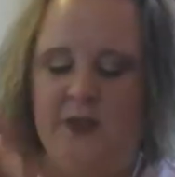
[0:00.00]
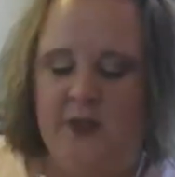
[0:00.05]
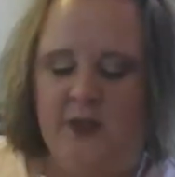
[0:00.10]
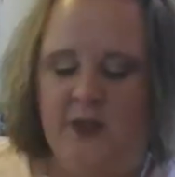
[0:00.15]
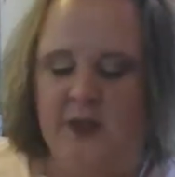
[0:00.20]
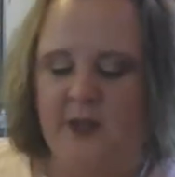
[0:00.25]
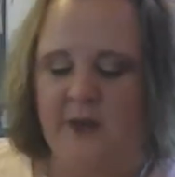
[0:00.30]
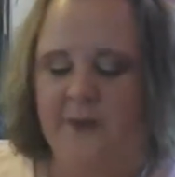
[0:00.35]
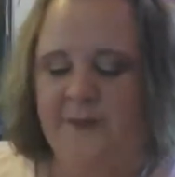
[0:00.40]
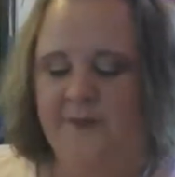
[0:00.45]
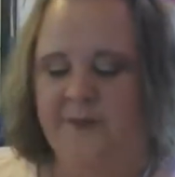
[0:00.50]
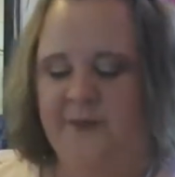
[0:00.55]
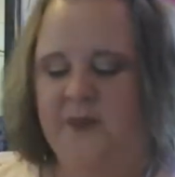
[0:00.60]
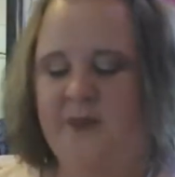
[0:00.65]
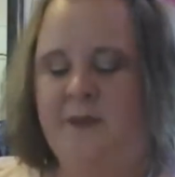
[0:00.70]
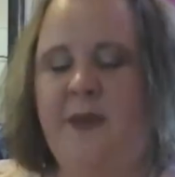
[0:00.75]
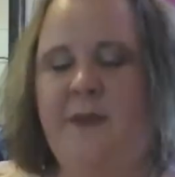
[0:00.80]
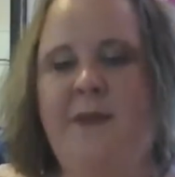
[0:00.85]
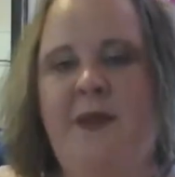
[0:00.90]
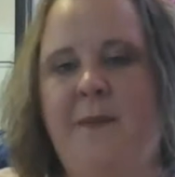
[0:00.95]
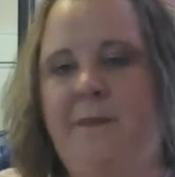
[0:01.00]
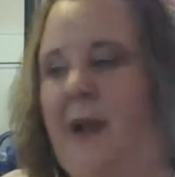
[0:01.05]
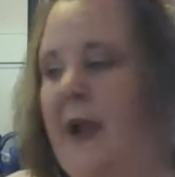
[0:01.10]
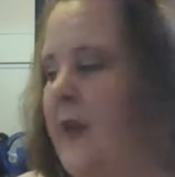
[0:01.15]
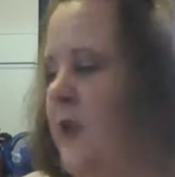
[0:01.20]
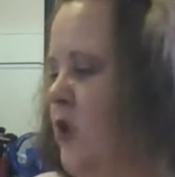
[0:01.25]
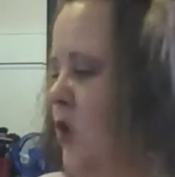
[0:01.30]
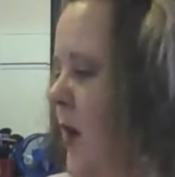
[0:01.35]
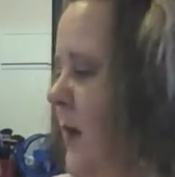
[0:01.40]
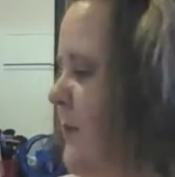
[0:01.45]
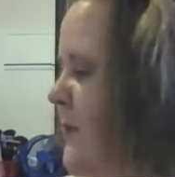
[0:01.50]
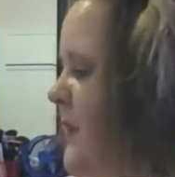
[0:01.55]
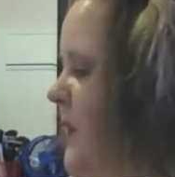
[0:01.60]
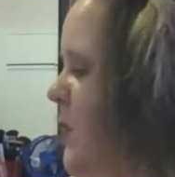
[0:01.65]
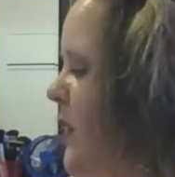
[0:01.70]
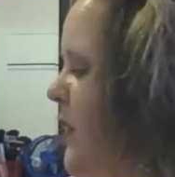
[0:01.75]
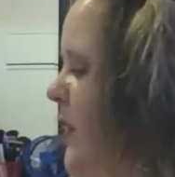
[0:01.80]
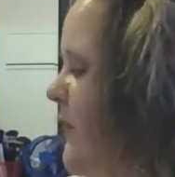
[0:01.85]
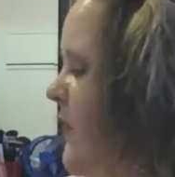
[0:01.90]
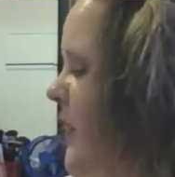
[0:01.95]
You know, to make me a backdrop.
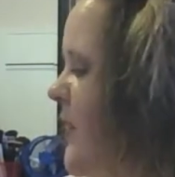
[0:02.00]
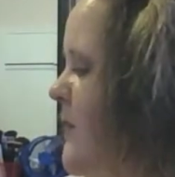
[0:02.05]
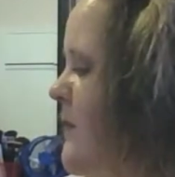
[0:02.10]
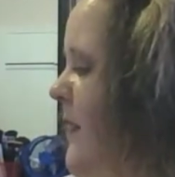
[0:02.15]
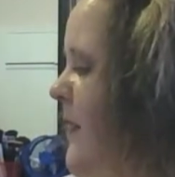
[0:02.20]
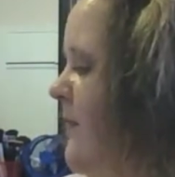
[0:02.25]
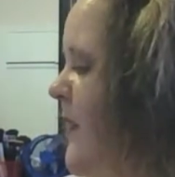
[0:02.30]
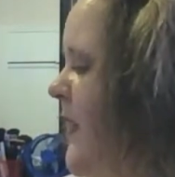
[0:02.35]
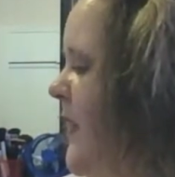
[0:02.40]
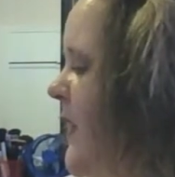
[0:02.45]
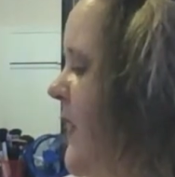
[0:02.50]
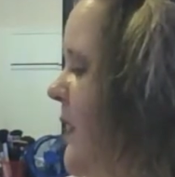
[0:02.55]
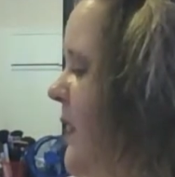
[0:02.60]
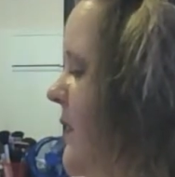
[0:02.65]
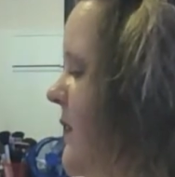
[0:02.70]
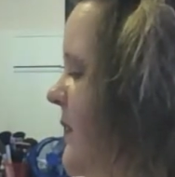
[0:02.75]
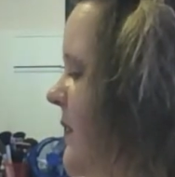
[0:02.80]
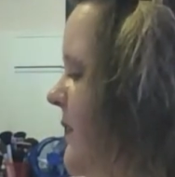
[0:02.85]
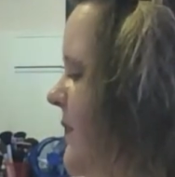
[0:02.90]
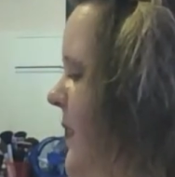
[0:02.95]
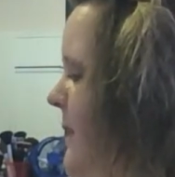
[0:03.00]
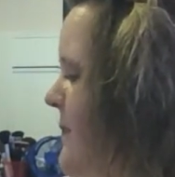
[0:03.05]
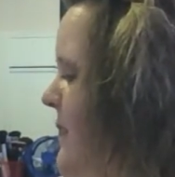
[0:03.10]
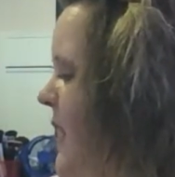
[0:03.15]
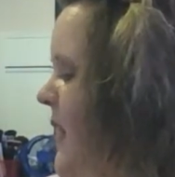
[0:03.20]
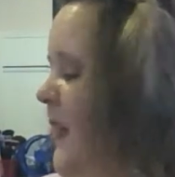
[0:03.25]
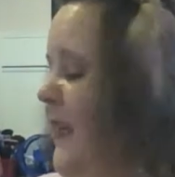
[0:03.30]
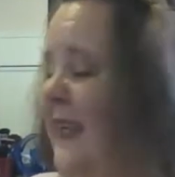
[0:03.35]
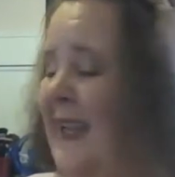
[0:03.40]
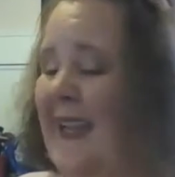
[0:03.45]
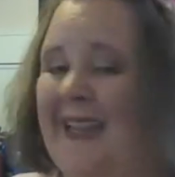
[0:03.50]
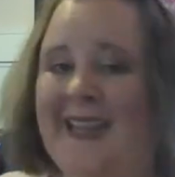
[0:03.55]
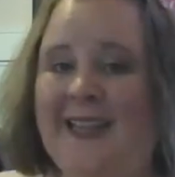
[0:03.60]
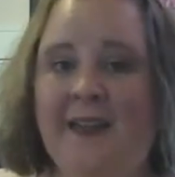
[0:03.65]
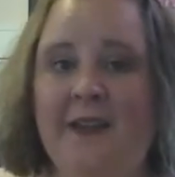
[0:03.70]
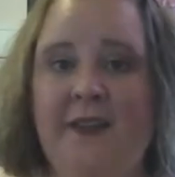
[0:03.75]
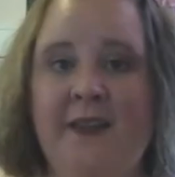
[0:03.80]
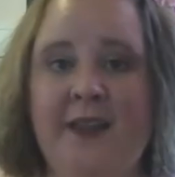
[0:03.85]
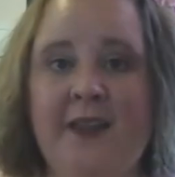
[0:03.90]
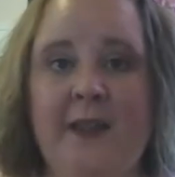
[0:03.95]
So whenever I do my videos, if I'm not
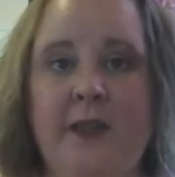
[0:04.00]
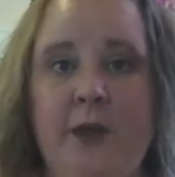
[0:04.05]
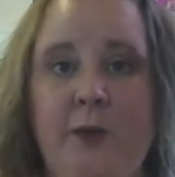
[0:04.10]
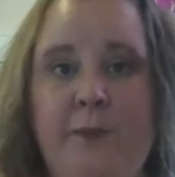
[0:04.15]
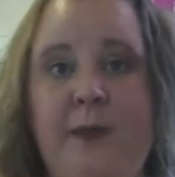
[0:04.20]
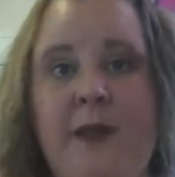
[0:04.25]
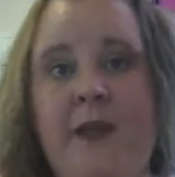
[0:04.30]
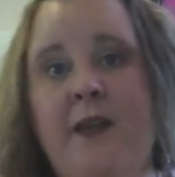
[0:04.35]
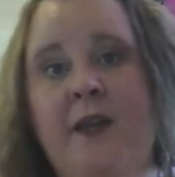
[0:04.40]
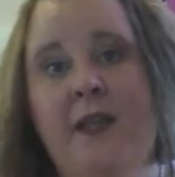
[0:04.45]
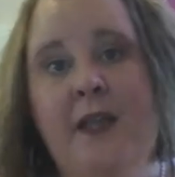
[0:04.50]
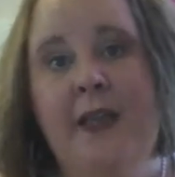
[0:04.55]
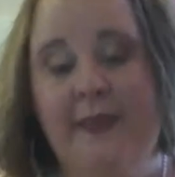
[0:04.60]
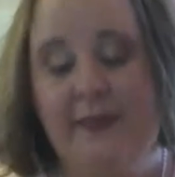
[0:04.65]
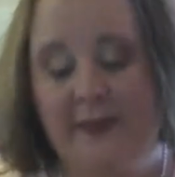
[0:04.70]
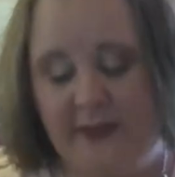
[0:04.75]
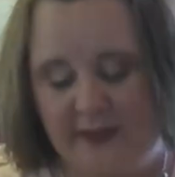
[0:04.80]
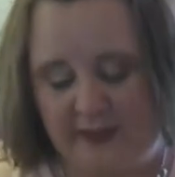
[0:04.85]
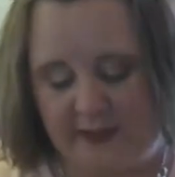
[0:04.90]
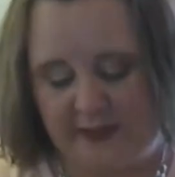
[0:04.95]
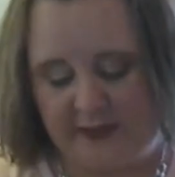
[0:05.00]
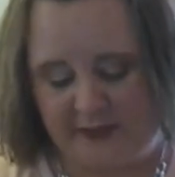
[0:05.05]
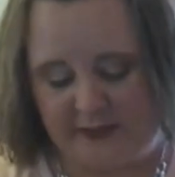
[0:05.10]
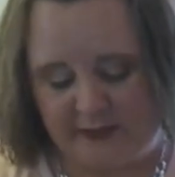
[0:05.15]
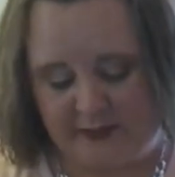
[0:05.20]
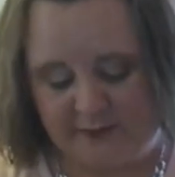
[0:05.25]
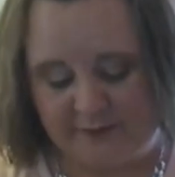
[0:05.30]
in them, then